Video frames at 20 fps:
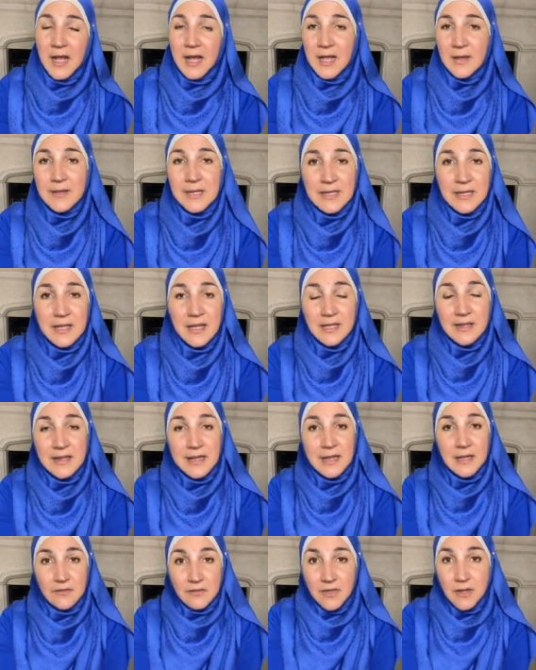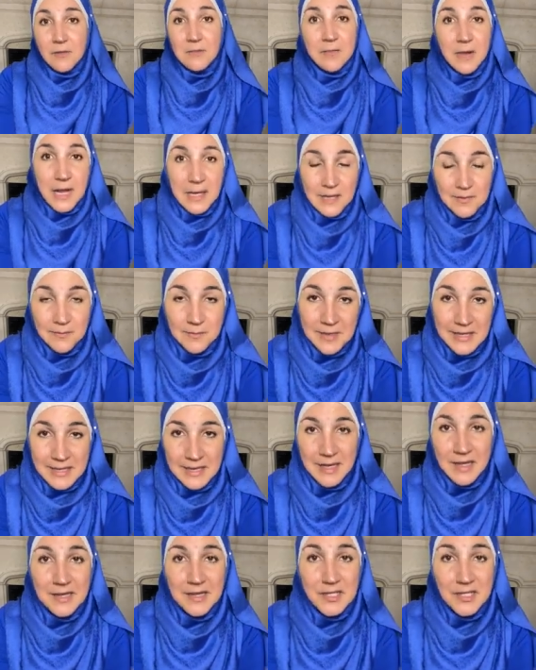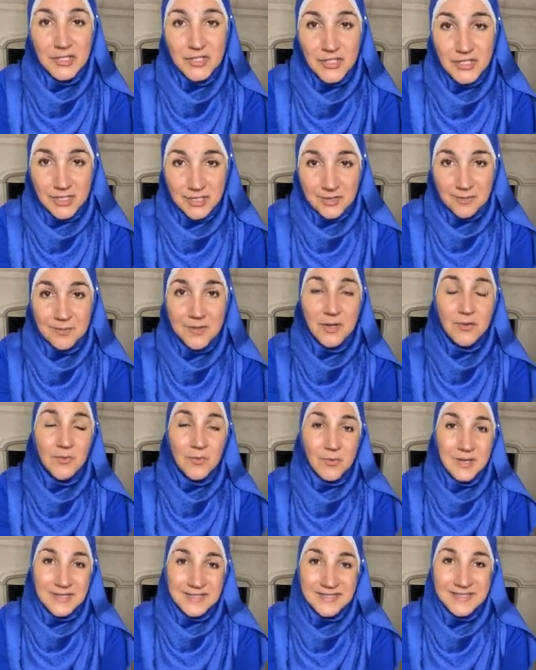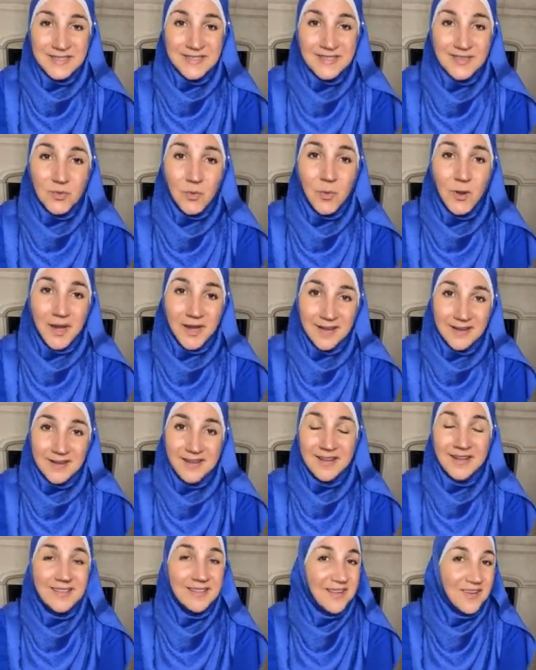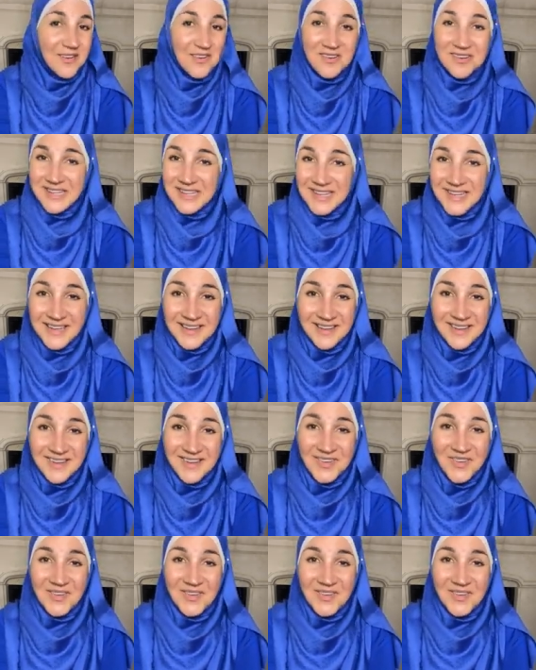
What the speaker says: I mean, there might be a legitimate reason why they are late.